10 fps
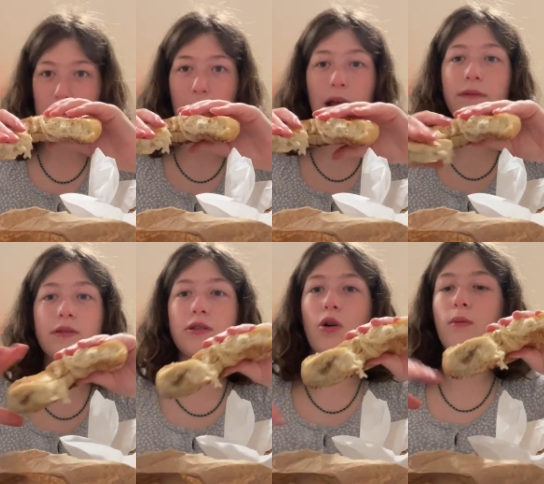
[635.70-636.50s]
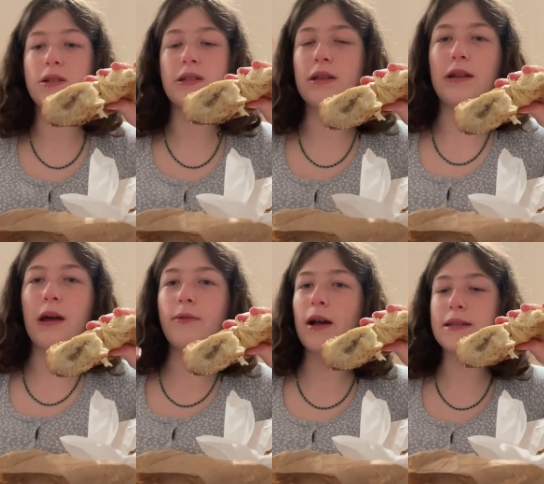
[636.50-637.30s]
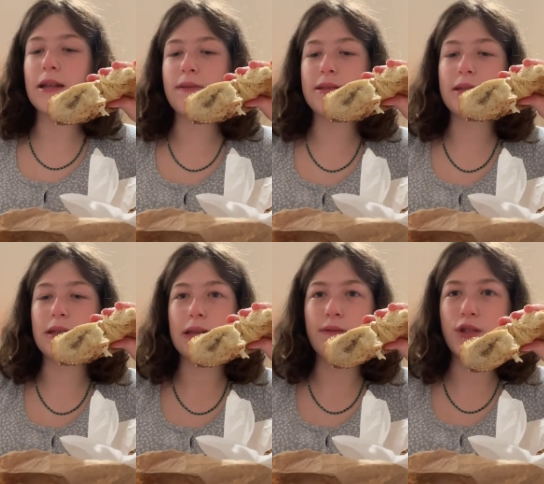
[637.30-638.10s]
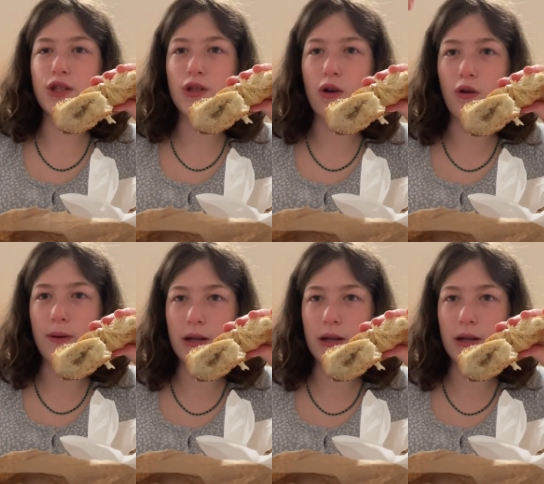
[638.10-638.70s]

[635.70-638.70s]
I have so much to clean up. You guys can even see this. I have so many